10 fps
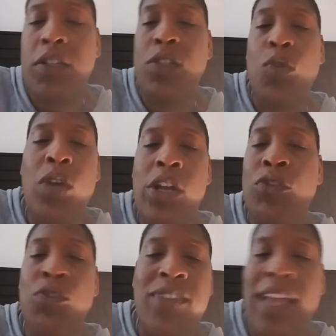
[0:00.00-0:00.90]
to the ones
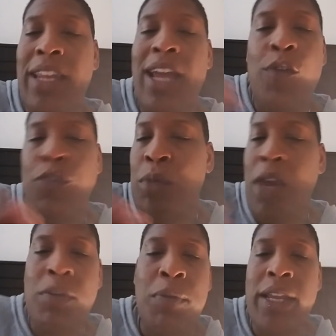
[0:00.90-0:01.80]
who stand out from
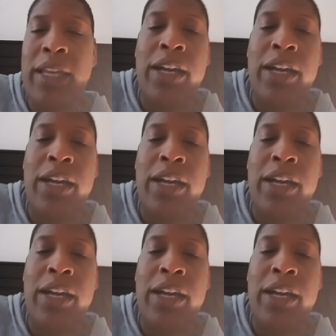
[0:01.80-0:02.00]
everybody